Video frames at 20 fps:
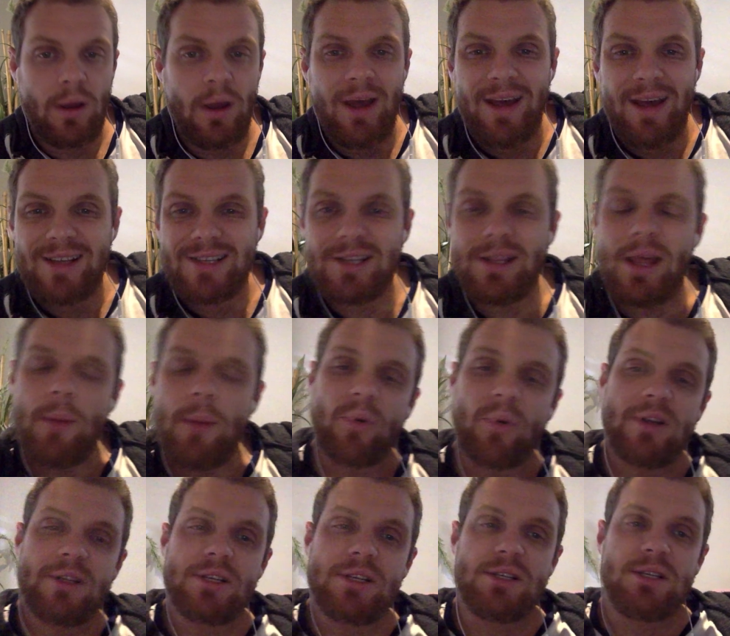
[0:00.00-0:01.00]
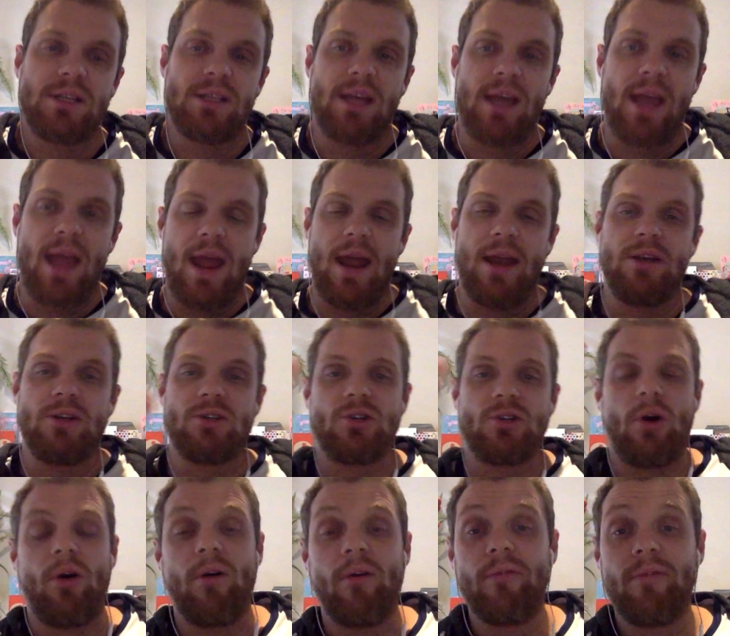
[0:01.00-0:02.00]
So that brings us to the end
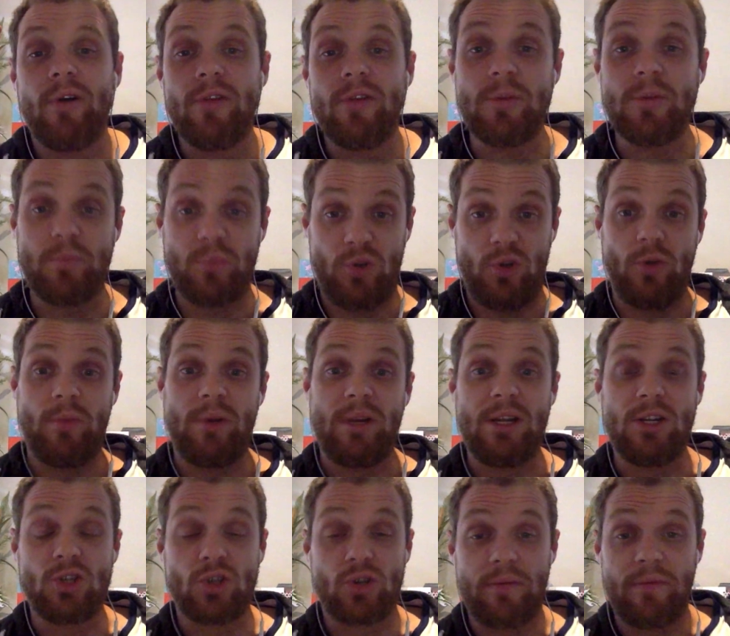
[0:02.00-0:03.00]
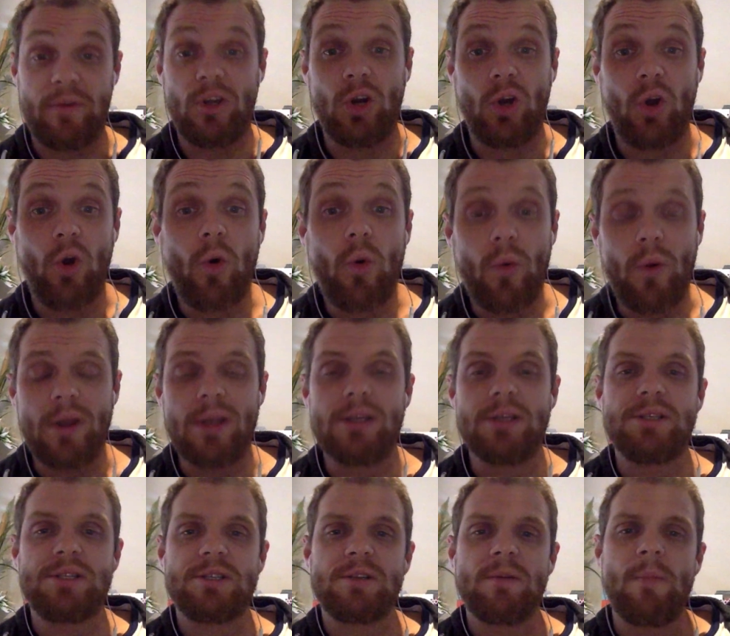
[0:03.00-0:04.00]
of the puberty trivia
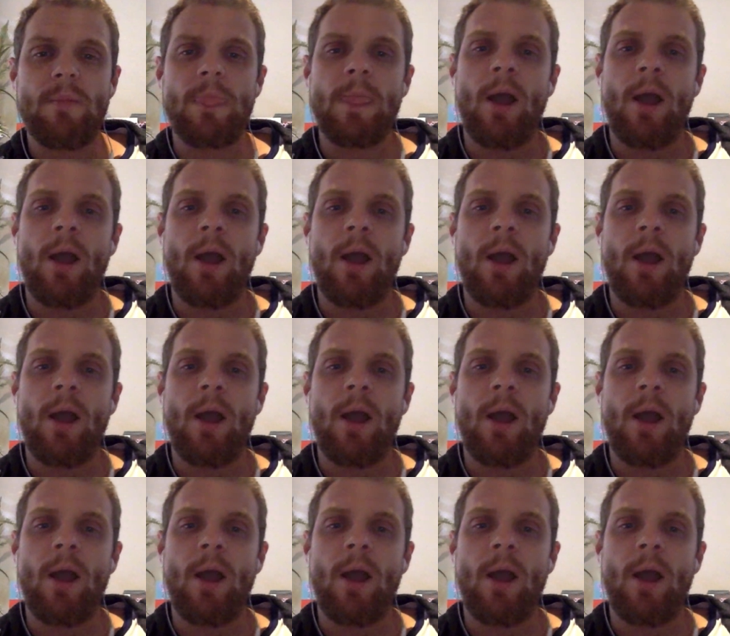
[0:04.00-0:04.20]
quiz.